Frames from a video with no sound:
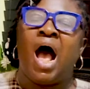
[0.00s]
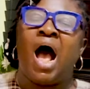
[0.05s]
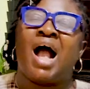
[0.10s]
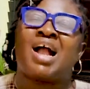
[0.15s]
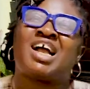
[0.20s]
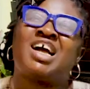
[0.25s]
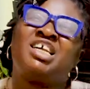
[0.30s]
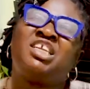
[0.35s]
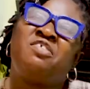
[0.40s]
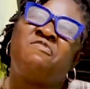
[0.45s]

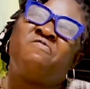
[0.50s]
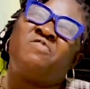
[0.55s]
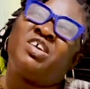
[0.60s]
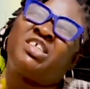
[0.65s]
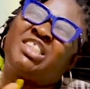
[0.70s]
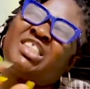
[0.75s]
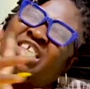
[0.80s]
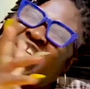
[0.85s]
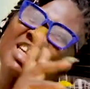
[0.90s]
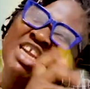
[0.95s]
I can't
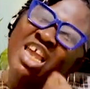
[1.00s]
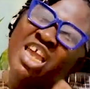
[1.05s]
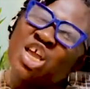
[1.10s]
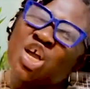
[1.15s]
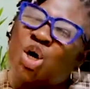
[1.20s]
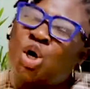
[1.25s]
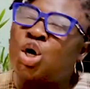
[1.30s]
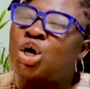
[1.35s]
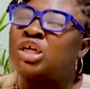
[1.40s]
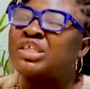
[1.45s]
invest in
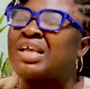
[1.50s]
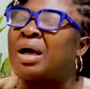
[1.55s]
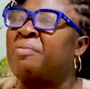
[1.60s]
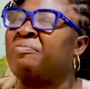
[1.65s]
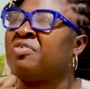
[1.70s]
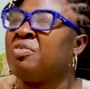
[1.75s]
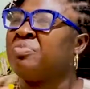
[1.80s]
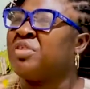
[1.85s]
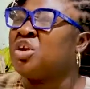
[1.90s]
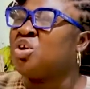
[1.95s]
Lagos, I'm
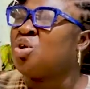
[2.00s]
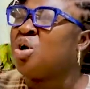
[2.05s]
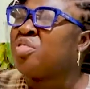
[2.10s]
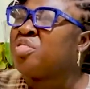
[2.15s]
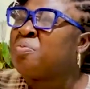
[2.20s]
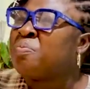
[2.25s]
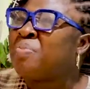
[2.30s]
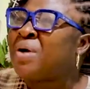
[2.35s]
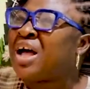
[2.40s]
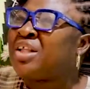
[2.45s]
from the
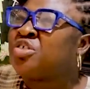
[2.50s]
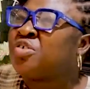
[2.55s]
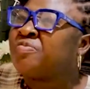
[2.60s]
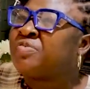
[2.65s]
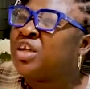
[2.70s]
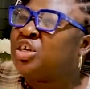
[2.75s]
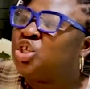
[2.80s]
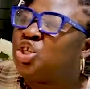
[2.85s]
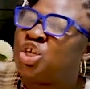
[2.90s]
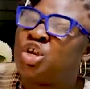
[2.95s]
northern part of
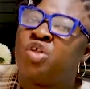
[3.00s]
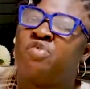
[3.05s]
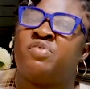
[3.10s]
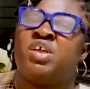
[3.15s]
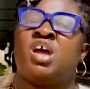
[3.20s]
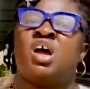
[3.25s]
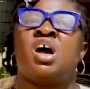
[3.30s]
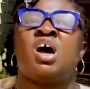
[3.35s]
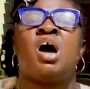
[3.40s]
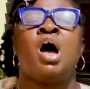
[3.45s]

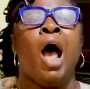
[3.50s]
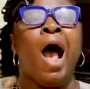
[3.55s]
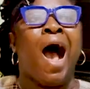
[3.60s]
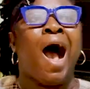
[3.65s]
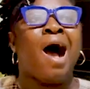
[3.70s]
Nigeria,